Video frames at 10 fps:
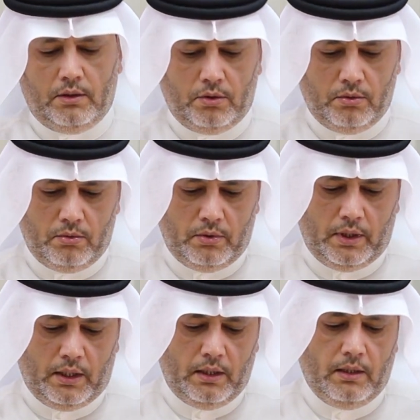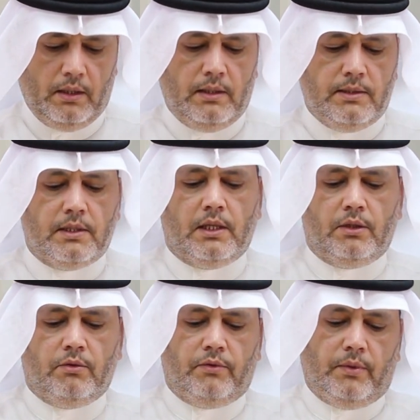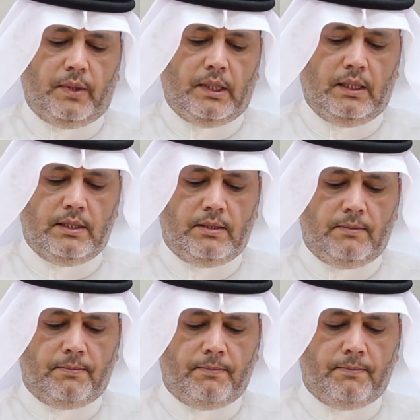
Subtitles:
to the side of the weakness.